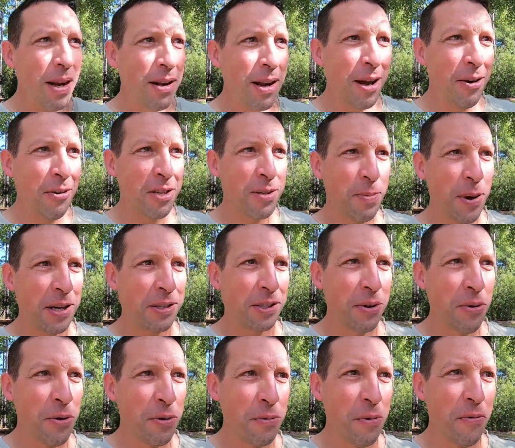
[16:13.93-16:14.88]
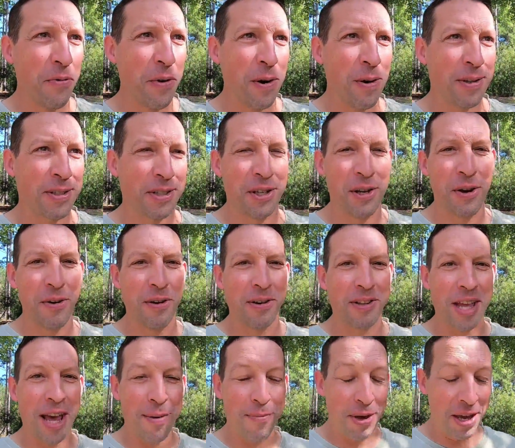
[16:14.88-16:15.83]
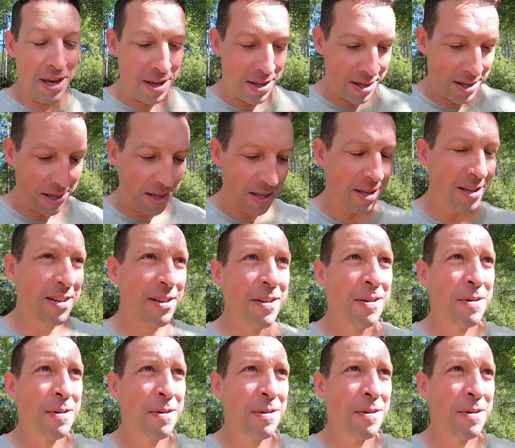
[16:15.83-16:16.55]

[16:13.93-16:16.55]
Now he's about to go in reverse, and you know what that means.